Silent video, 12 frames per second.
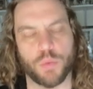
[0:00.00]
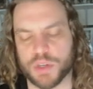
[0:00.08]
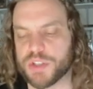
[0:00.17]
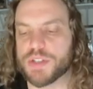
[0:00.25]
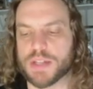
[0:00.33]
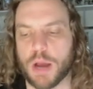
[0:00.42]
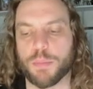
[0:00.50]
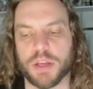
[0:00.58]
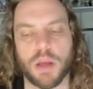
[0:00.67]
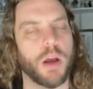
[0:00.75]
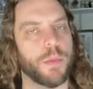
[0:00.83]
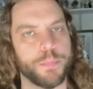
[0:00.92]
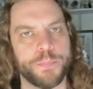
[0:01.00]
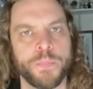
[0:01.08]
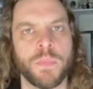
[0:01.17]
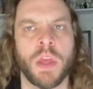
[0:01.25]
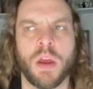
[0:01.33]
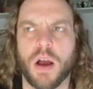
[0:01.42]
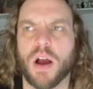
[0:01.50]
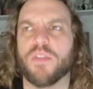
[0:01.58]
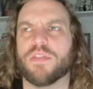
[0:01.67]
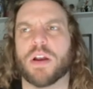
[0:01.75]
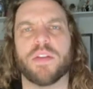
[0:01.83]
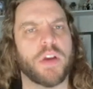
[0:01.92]
which has now become uh,
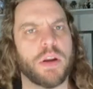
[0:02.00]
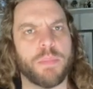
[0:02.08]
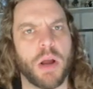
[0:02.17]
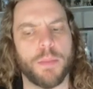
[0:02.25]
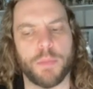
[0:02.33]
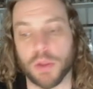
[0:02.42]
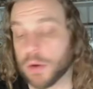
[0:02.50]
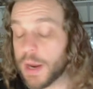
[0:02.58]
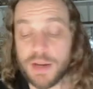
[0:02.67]
very, very popular.